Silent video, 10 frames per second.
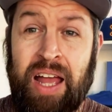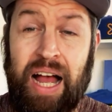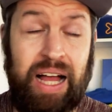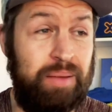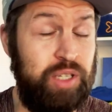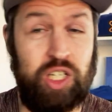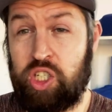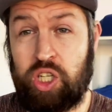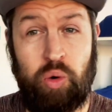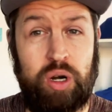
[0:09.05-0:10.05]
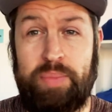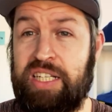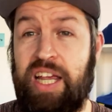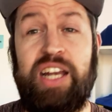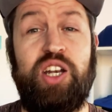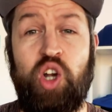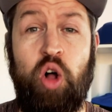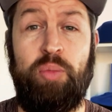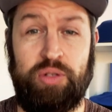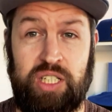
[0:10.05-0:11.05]
you just don't want to be sending
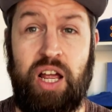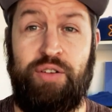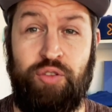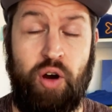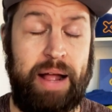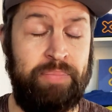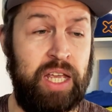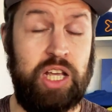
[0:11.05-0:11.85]
normal stuff, right?